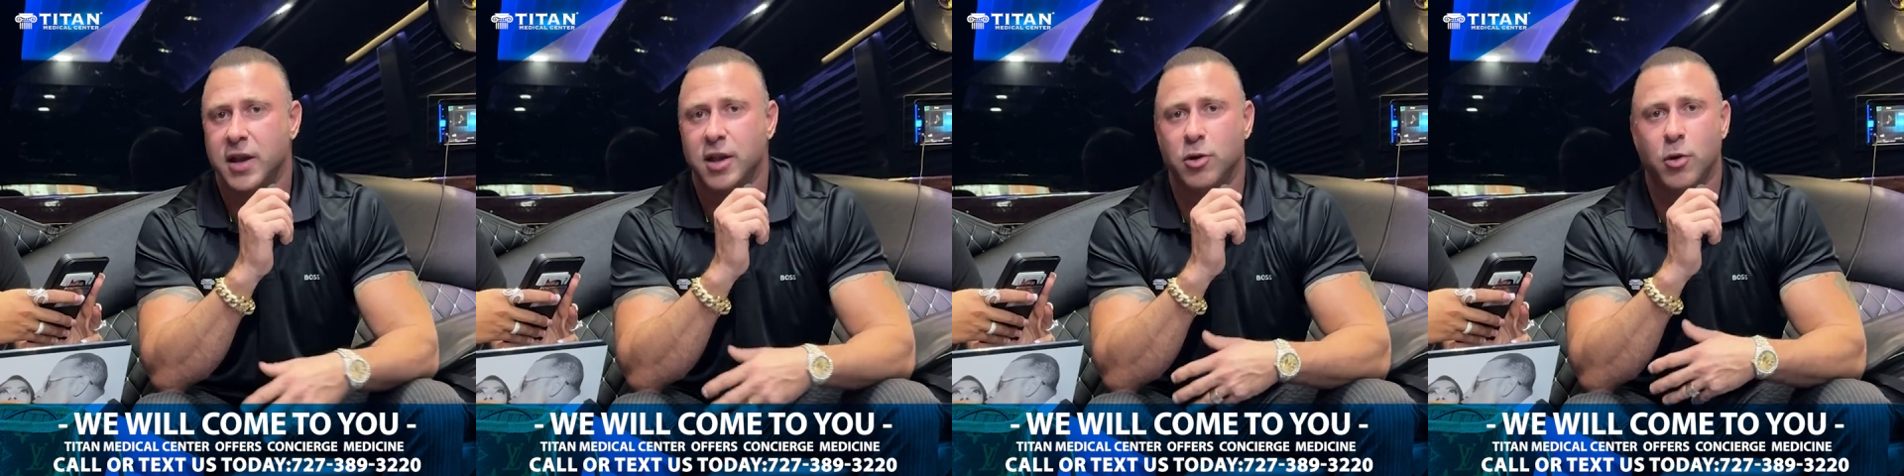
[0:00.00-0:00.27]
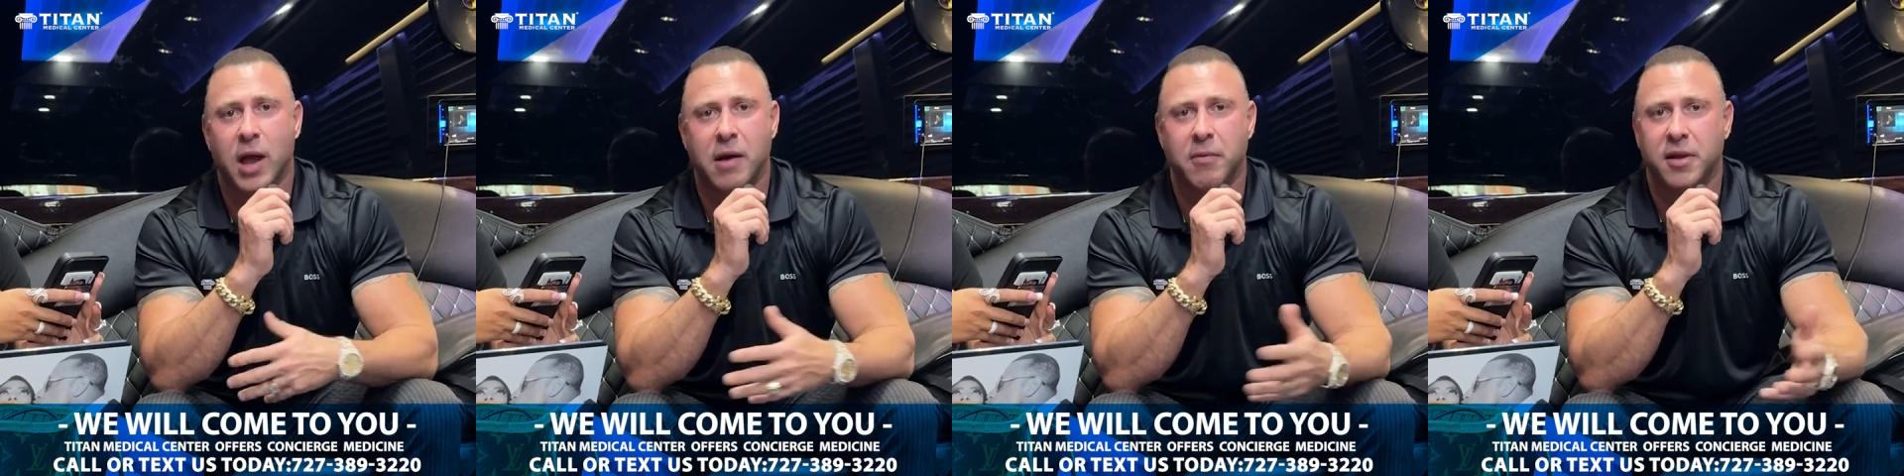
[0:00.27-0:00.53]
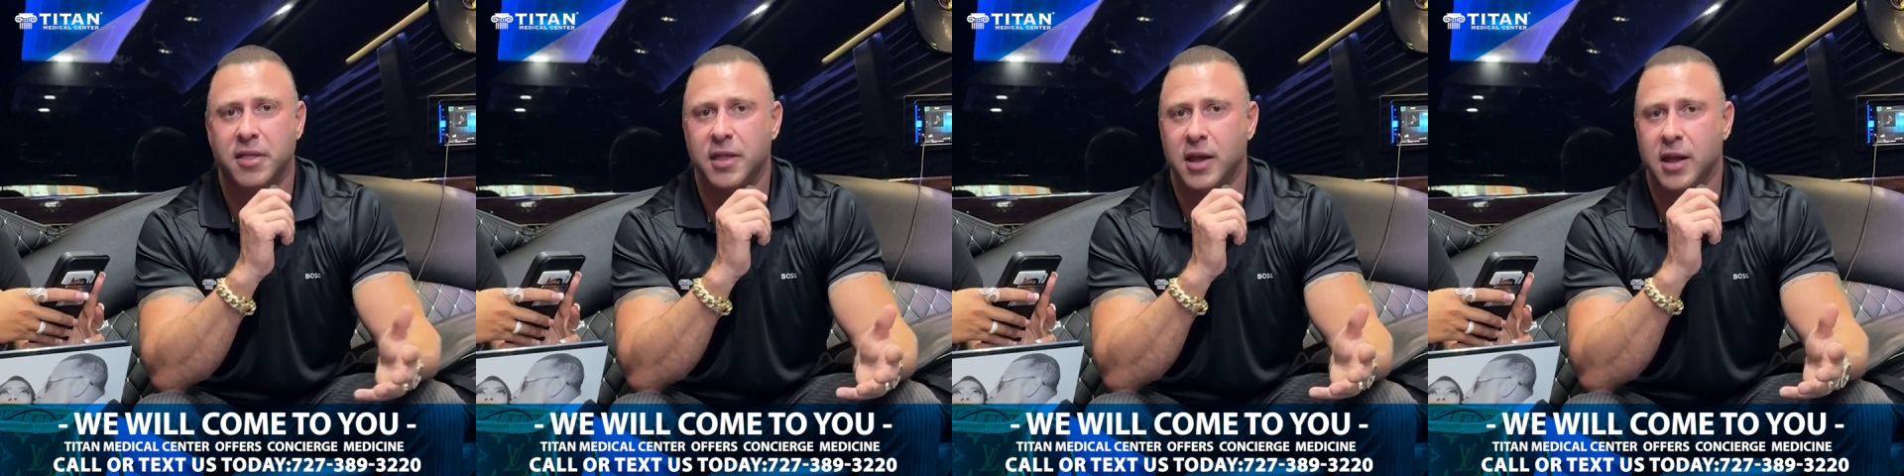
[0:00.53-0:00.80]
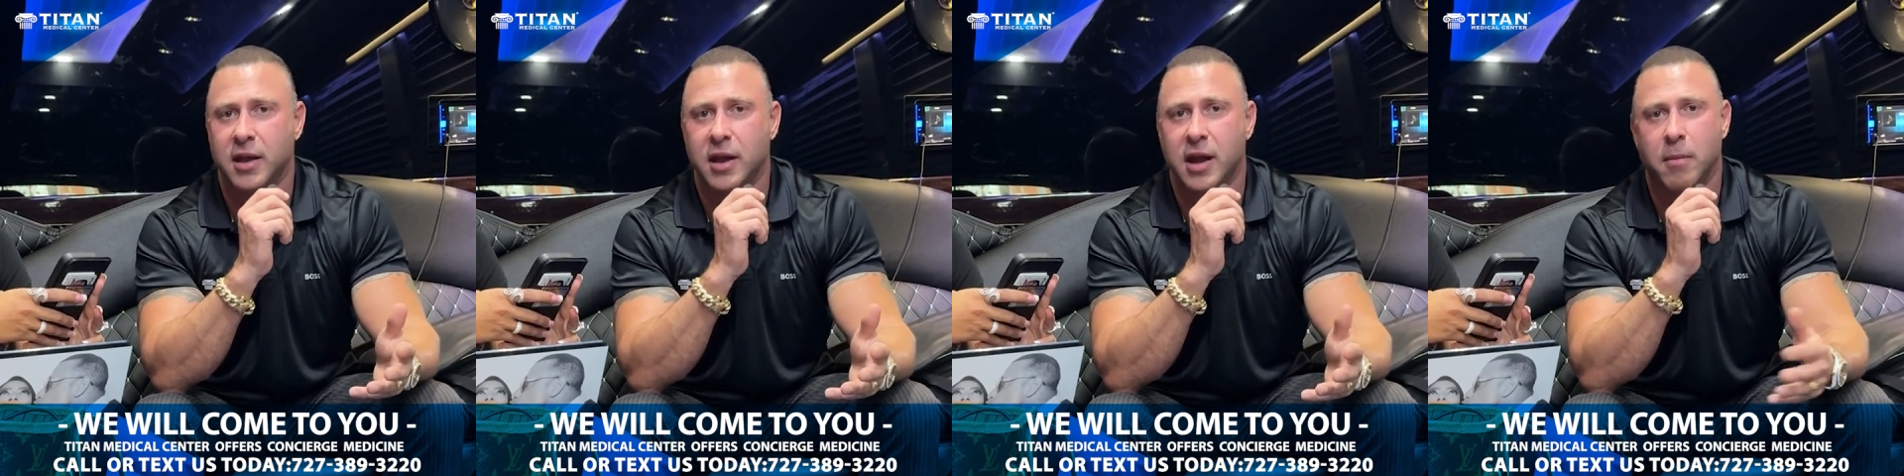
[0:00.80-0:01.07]
We can do
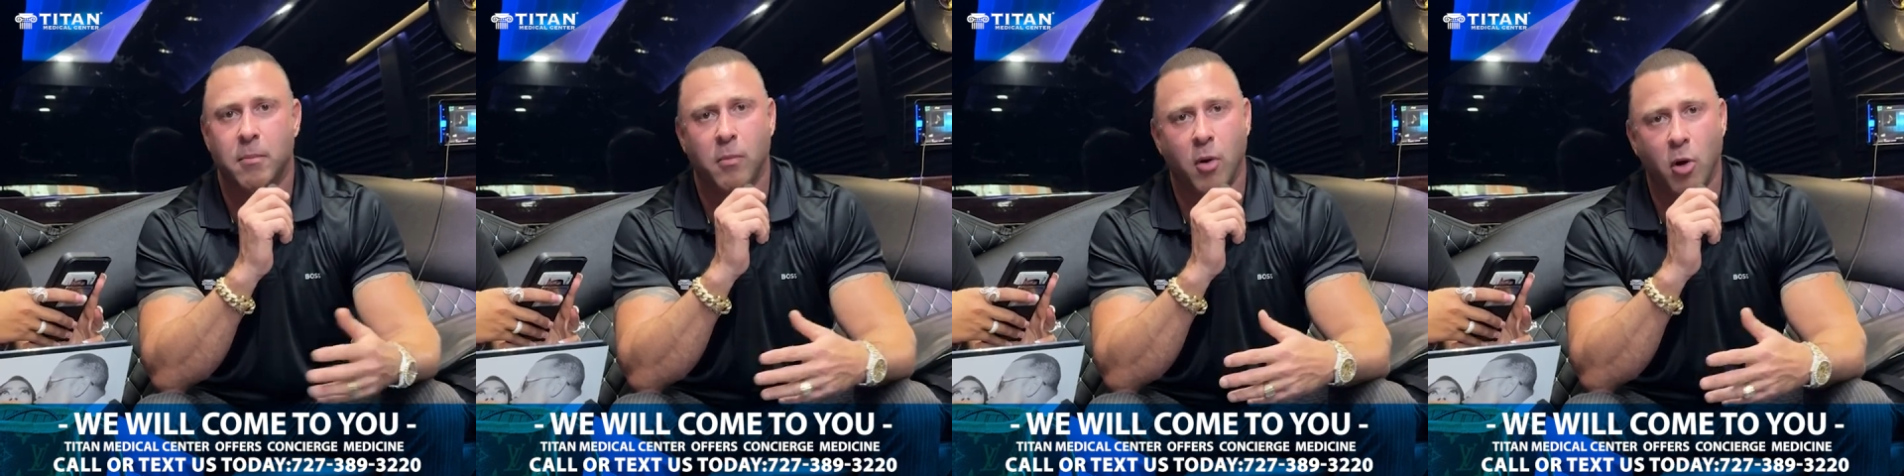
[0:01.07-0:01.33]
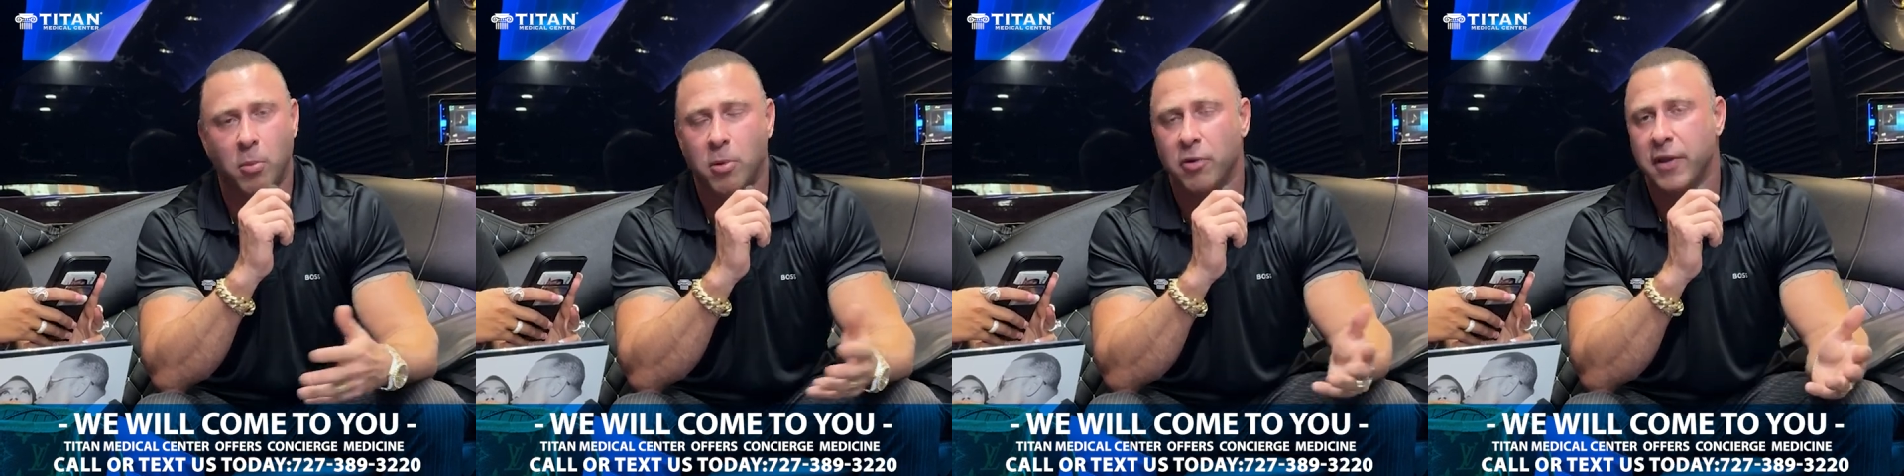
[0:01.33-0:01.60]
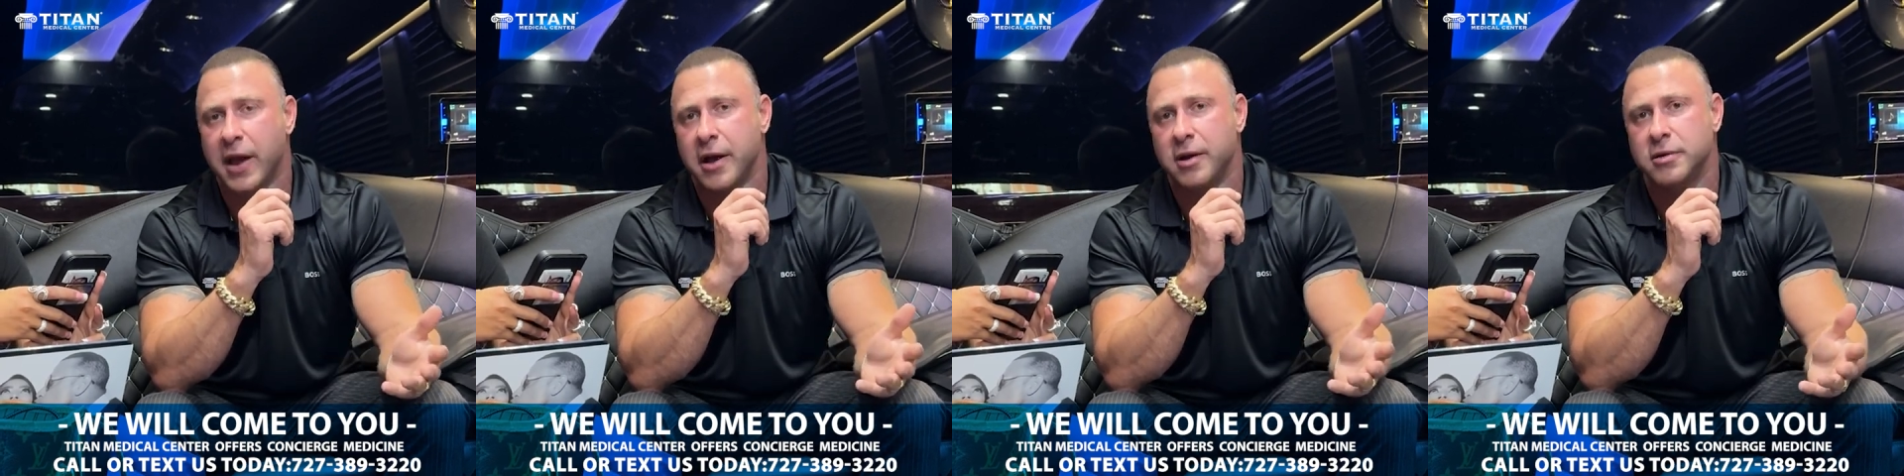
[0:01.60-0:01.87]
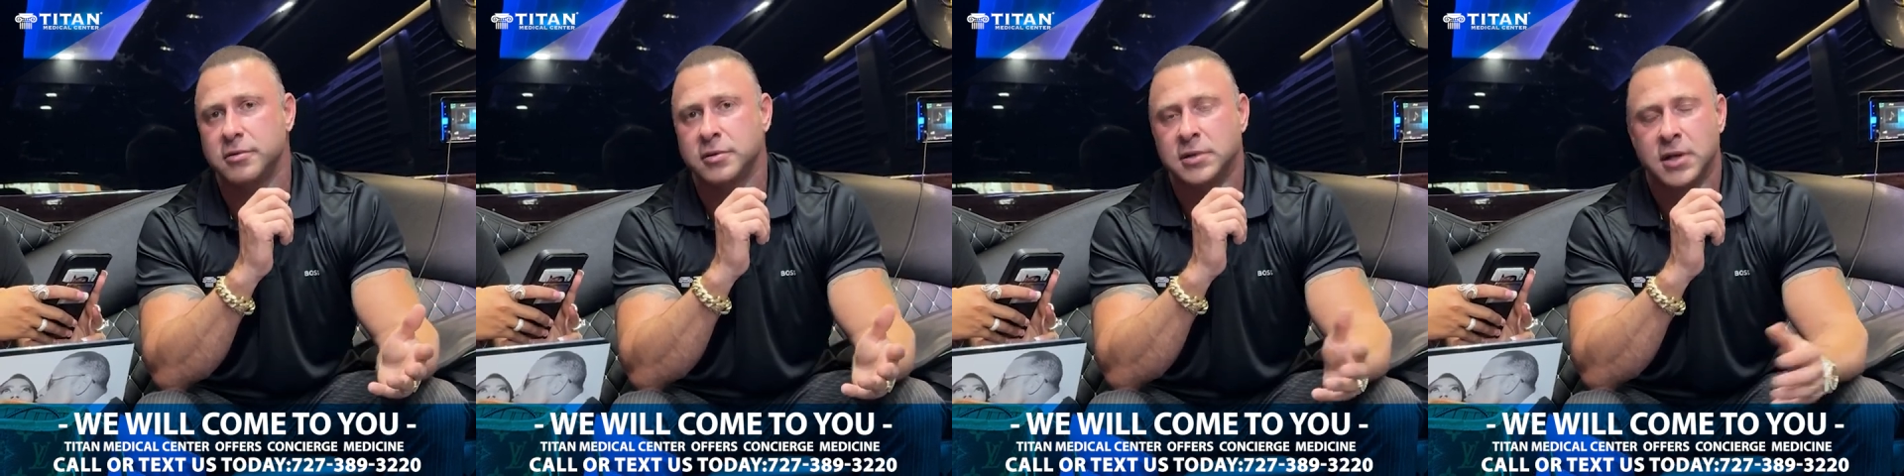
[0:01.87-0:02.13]
everything mobile
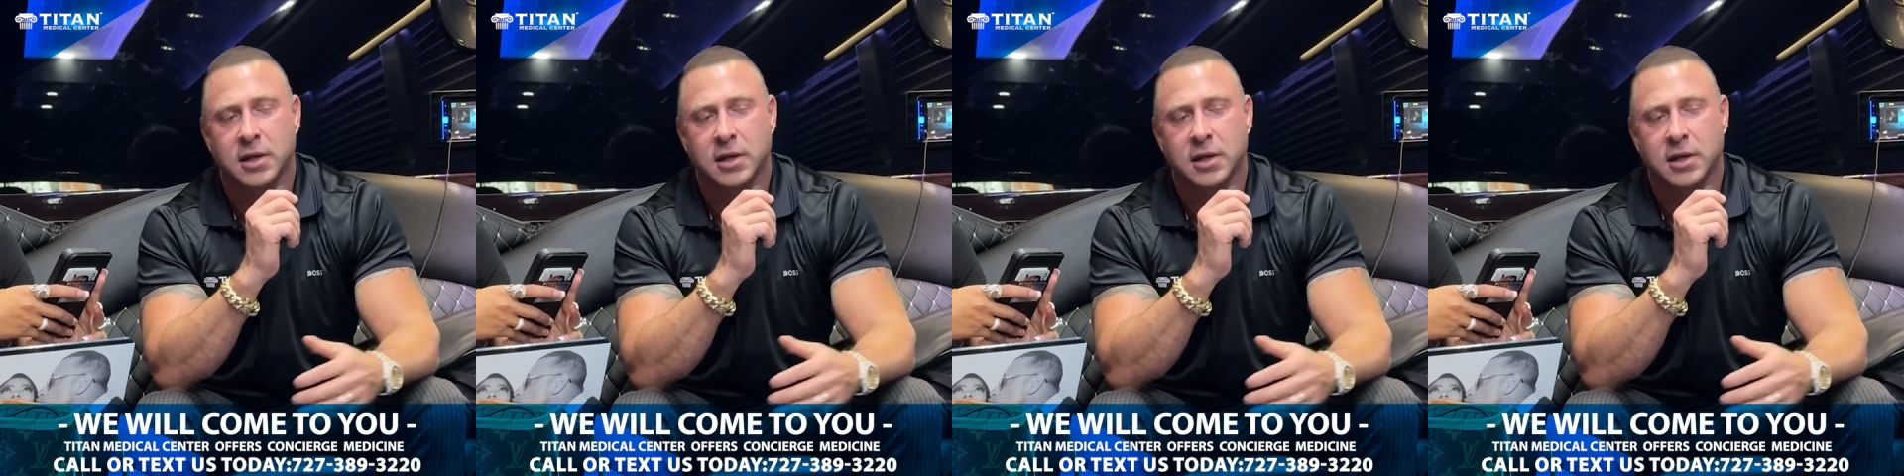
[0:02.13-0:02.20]
now.